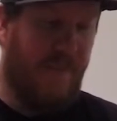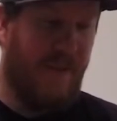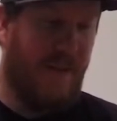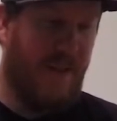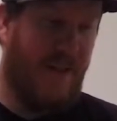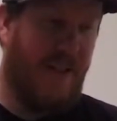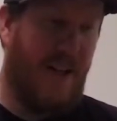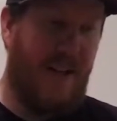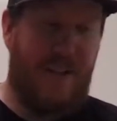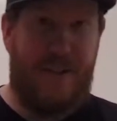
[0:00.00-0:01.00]
you can
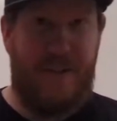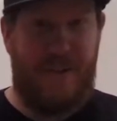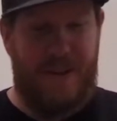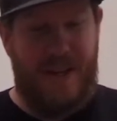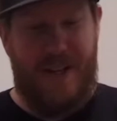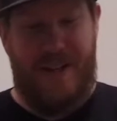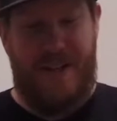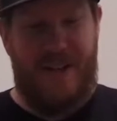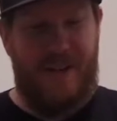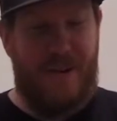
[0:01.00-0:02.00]
tell already
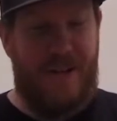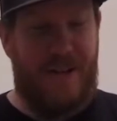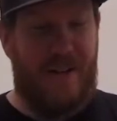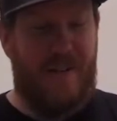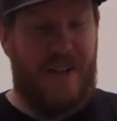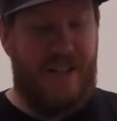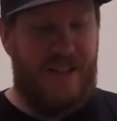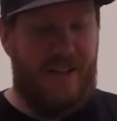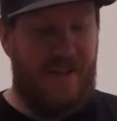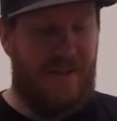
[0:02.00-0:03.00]
the quality of these
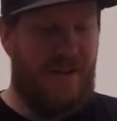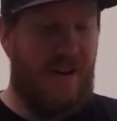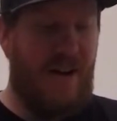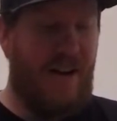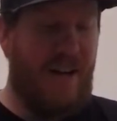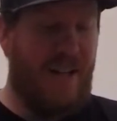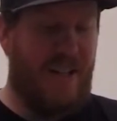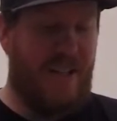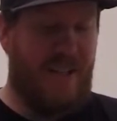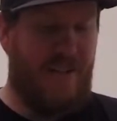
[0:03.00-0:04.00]
guy
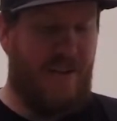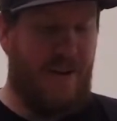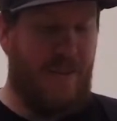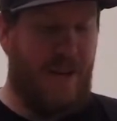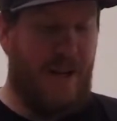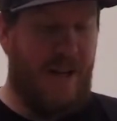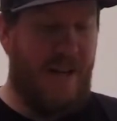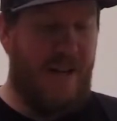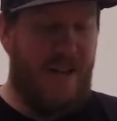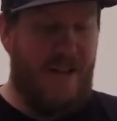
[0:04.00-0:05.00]
lines, this rope here,
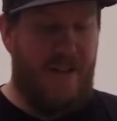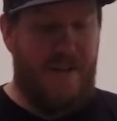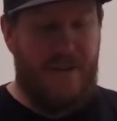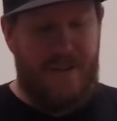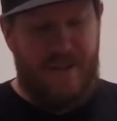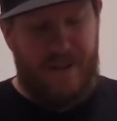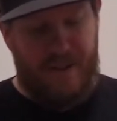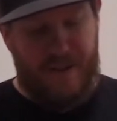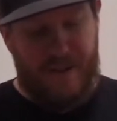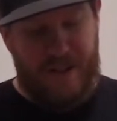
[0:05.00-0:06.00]

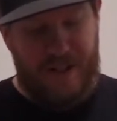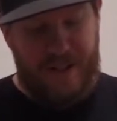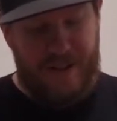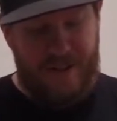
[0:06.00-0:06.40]
nice,